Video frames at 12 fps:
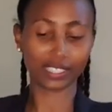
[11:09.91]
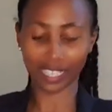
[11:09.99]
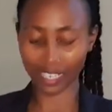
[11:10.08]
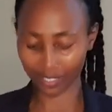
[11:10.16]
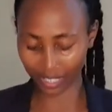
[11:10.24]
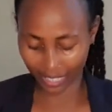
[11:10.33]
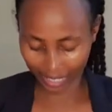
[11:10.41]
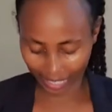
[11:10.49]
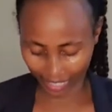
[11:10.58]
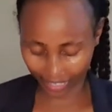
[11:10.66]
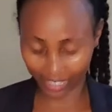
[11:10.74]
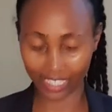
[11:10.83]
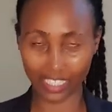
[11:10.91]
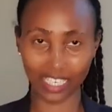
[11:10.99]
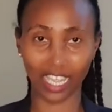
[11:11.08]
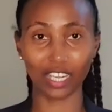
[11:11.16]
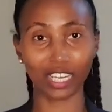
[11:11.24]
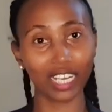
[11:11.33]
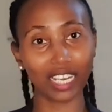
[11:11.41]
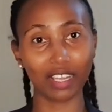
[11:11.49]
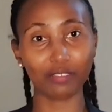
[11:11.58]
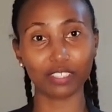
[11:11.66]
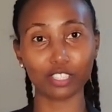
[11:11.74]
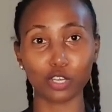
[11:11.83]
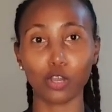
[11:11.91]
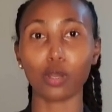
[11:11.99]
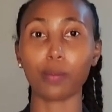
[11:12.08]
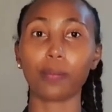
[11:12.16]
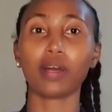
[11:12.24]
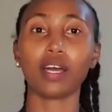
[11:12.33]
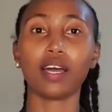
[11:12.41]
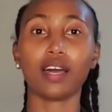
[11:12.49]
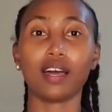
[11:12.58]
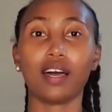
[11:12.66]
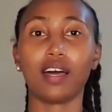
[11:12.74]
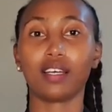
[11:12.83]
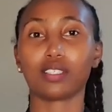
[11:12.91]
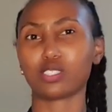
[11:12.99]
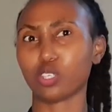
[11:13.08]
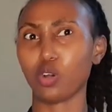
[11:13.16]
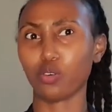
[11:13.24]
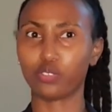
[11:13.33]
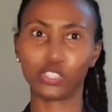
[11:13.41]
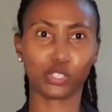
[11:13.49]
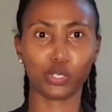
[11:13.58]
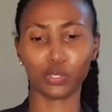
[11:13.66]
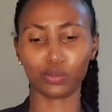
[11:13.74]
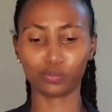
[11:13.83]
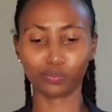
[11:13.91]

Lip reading: I really like it. I really love the top. So official.